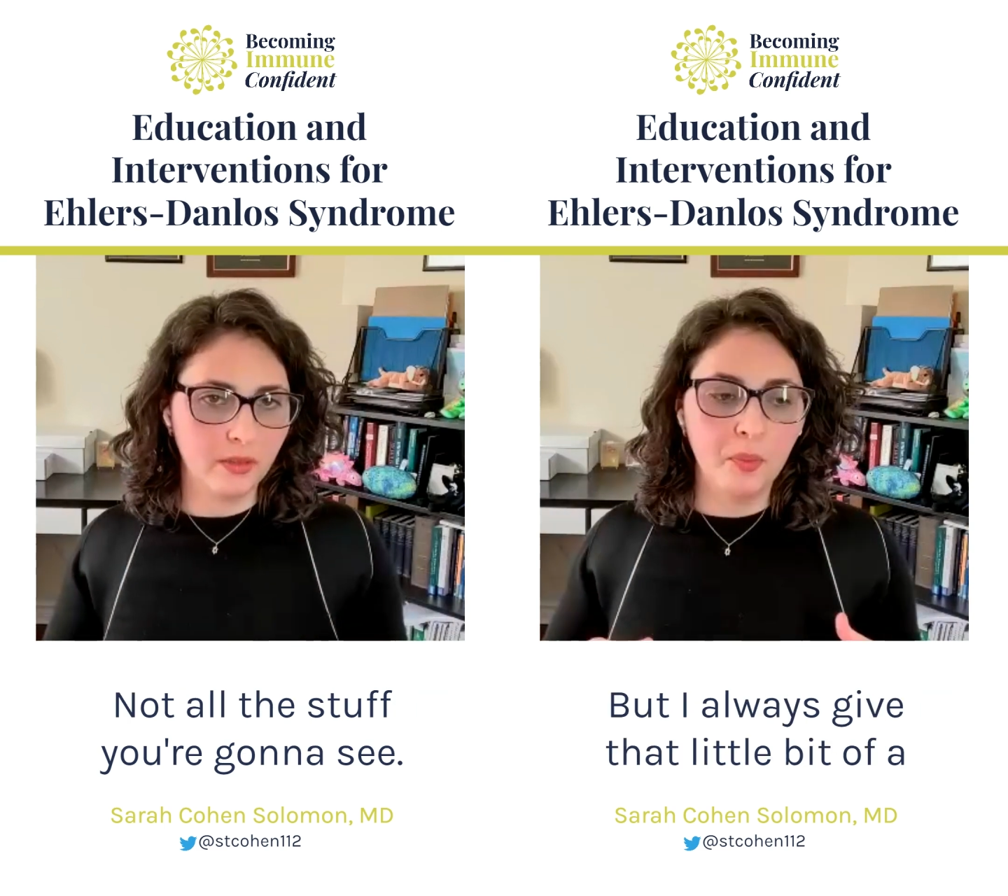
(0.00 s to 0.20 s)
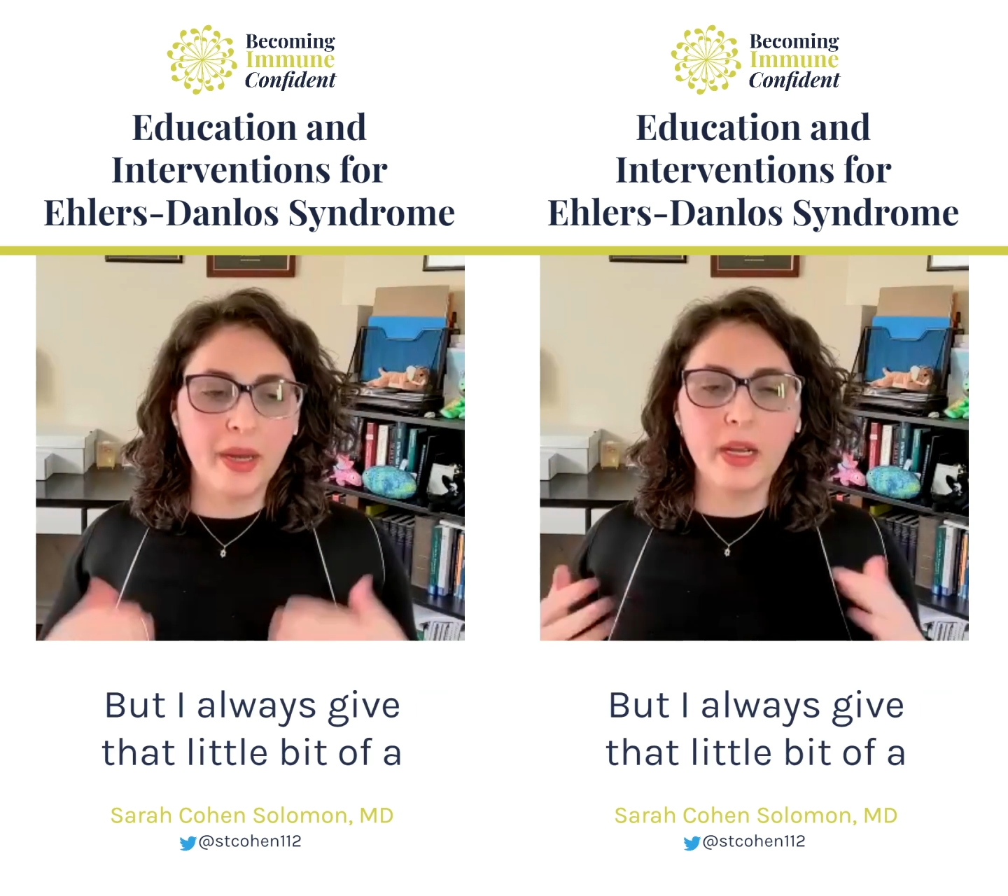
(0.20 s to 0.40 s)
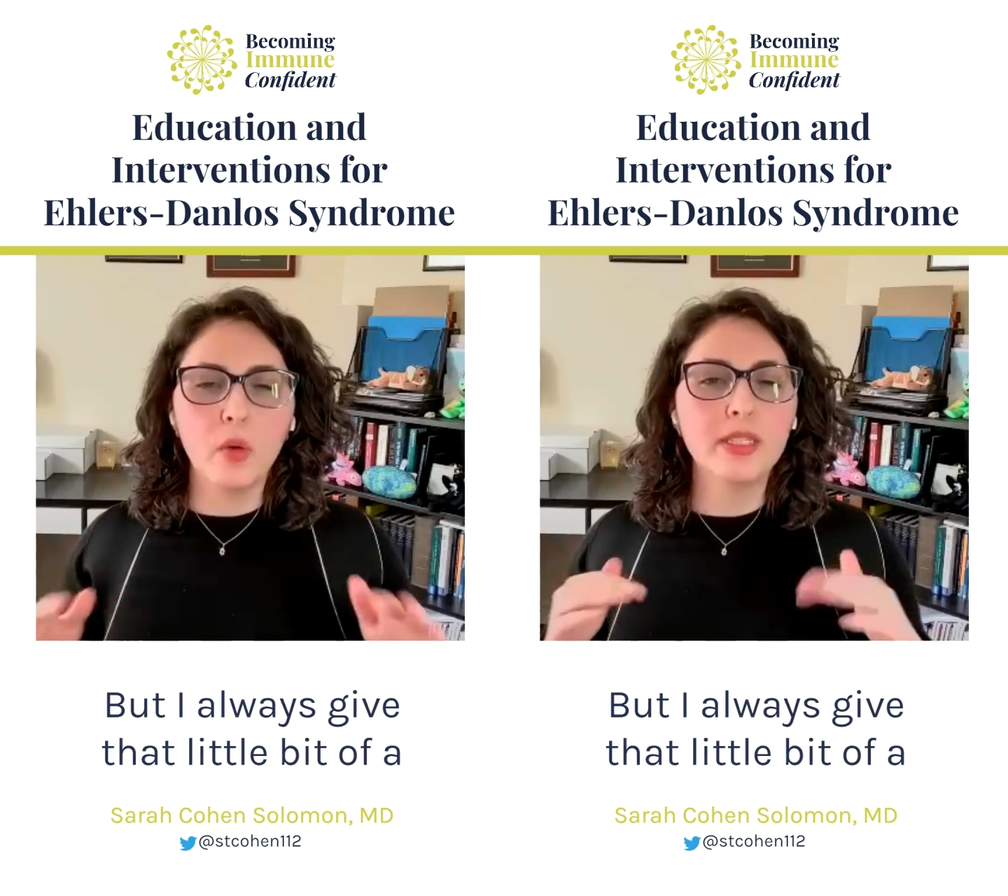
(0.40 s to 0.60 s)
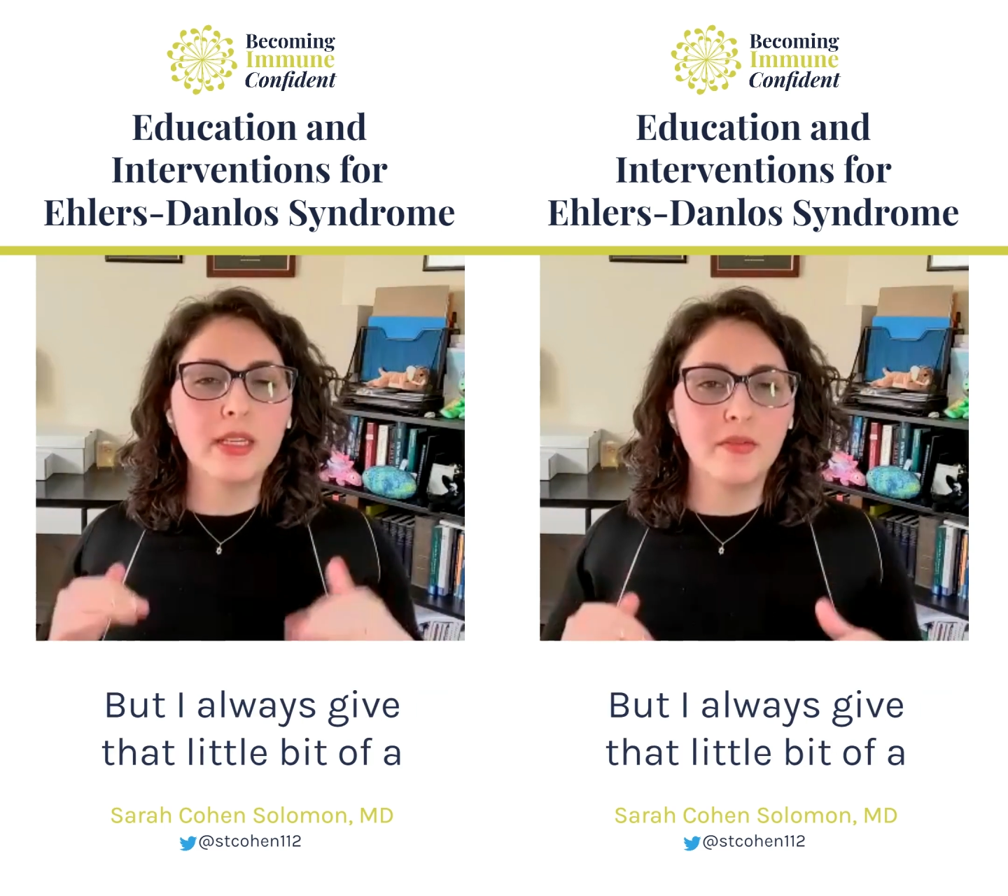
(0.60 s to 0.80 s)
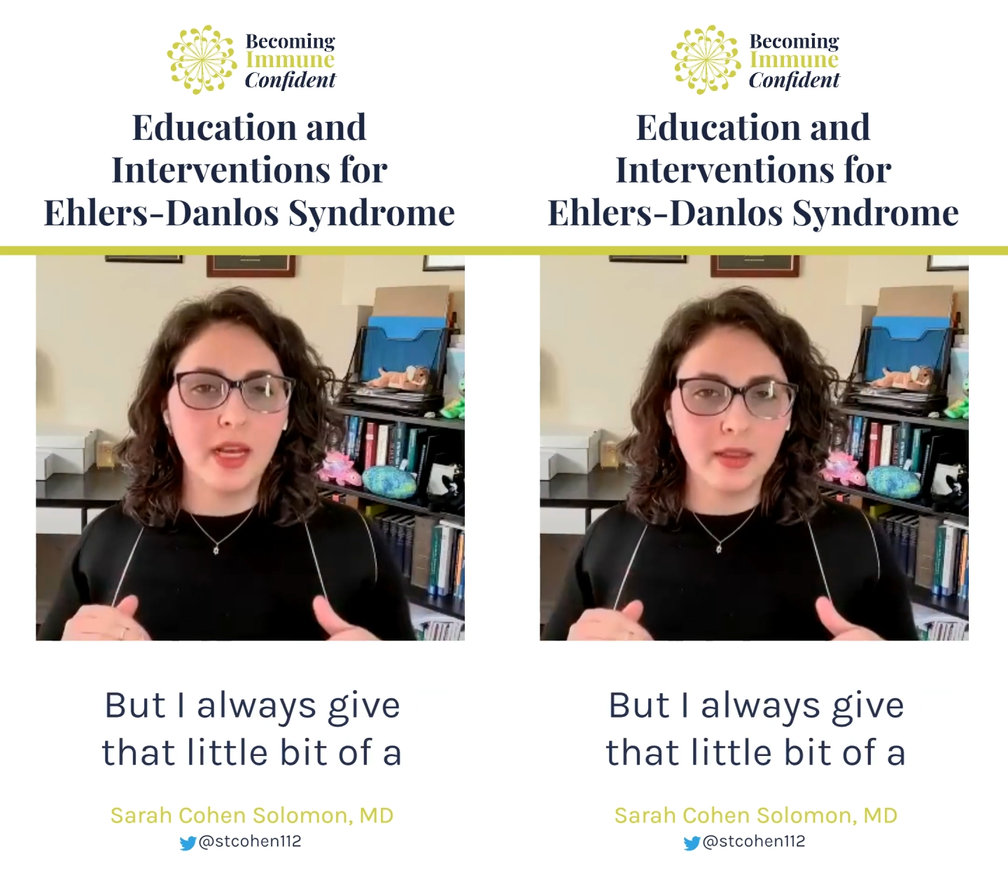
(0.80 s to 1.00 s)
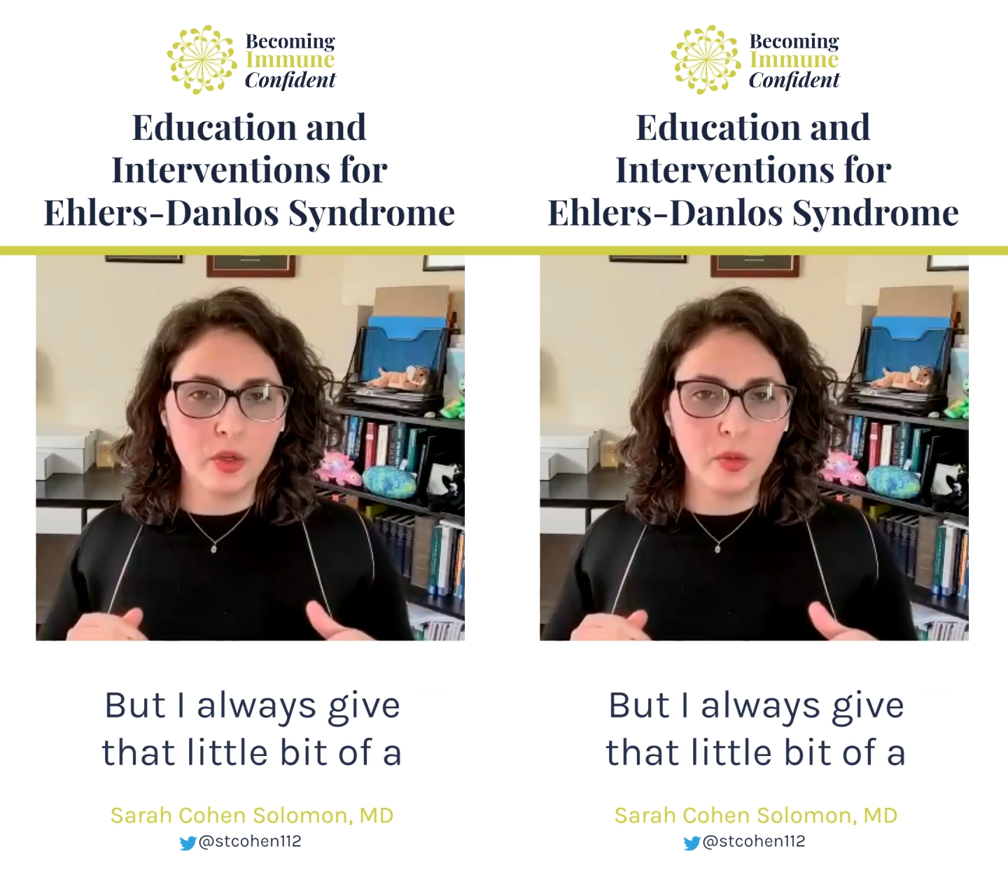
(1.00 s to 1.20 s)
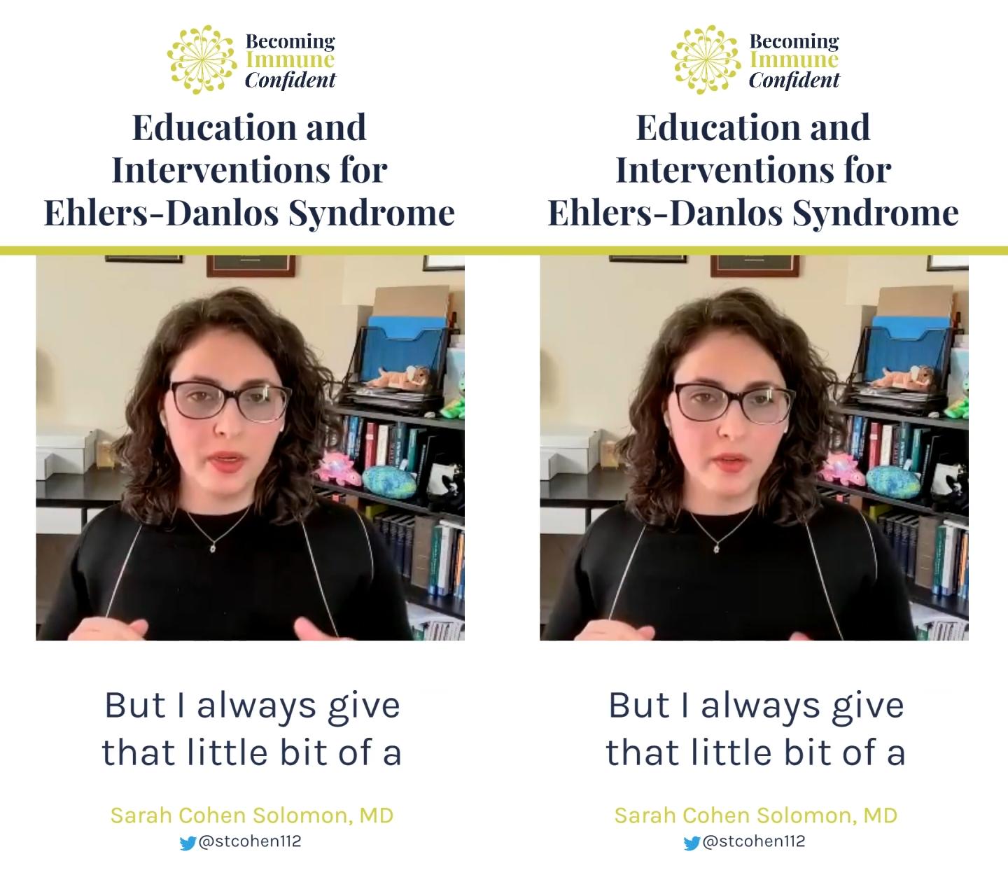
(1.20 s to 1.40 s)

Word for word: but I always give that little bit